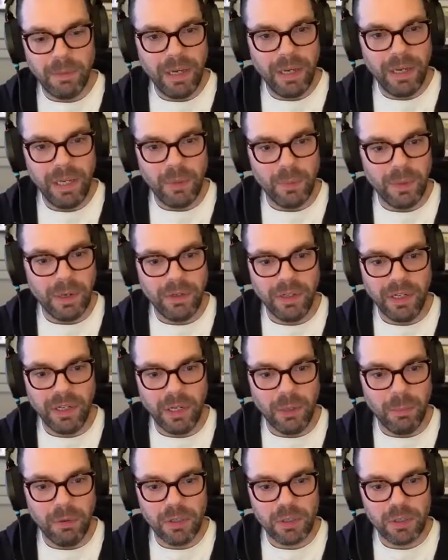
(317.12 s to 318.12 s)
my and, head around an
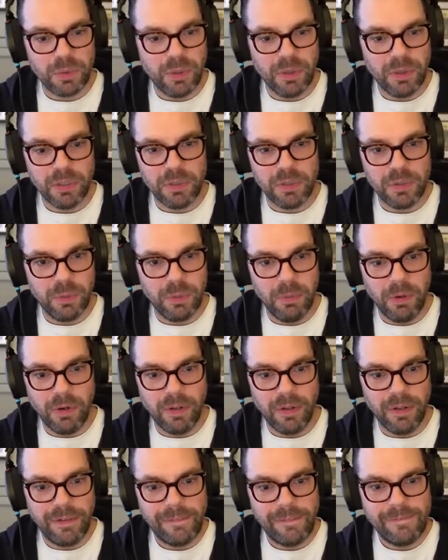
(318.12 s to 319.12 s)
airbrush when I was doing
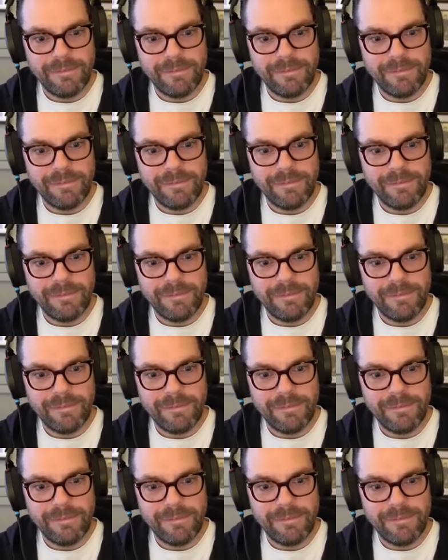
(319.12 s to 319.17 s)
modeling.